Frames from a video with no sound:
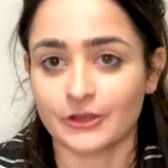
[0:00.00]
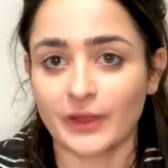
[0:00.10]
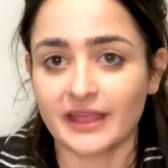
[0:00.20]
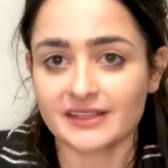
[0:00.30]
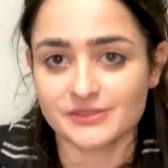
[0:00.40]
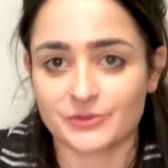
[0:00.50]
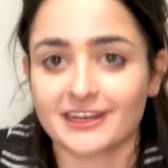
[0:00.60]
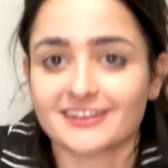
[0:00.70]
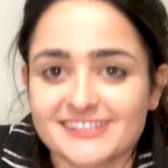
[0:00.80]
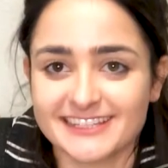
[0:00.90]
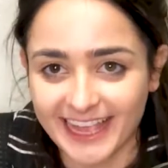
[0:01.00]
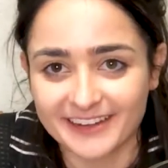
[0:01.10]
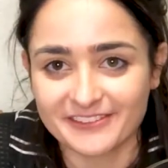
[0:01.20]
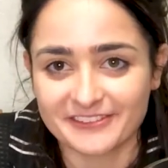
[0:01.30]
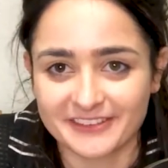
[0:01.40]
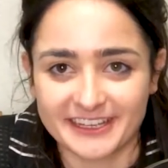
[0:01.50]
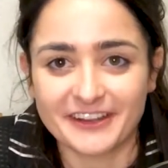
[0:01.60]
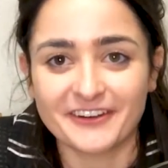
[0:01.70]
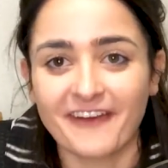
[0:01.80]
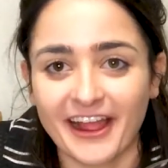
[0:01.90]
Okay, so that is the end of the video.
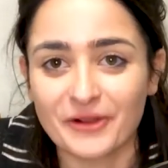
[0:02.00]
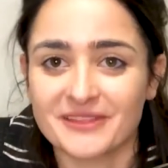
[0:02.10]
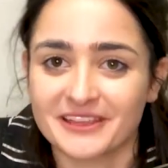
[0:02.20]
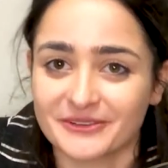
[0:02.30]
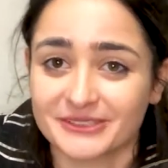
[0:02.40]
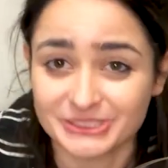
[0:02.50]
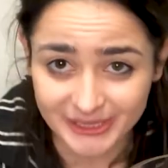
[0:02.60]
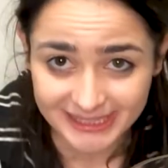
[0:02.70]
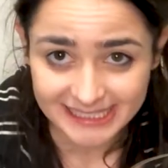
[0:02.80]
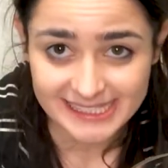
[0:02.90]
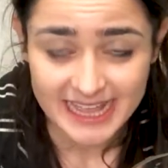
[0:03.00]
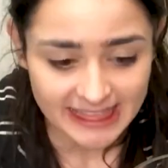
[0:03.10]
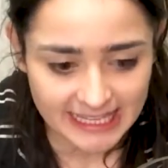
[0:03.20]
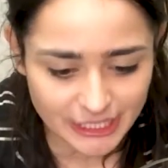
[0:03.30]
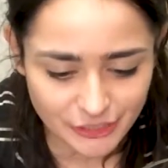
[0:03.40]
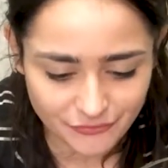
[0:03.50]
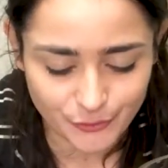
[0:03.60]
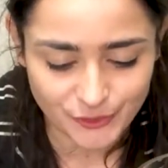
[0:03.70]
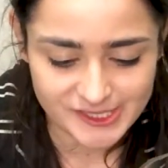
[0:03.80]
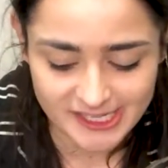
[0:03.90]
I hope that you enjoyed this. Thank you
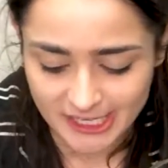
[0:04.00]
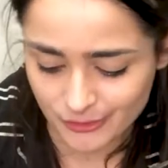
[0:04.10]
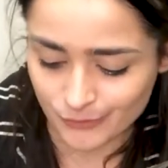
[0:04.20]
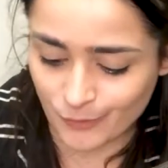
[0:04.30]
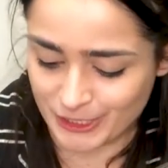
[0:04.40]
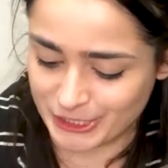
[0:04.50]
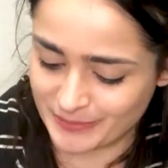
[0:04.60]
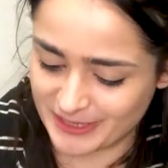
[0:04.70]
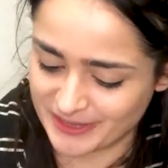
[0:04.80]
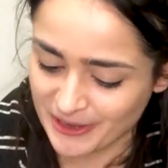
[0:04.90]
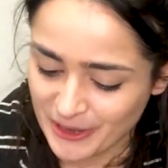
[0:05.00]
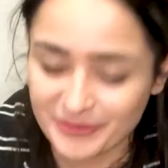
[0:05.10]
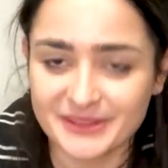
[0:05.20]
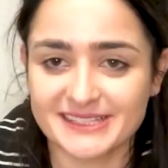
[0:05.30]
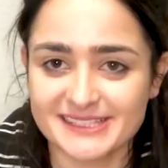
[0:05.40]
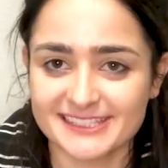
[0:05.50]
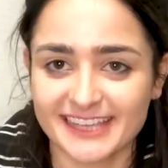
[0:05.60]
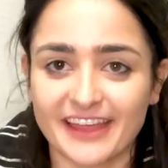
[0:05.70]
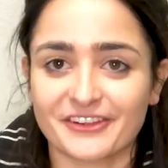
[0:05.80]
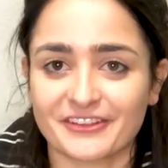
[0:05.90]
for sitting here and watching me put this
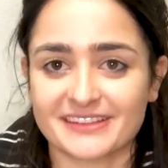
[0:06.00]
together.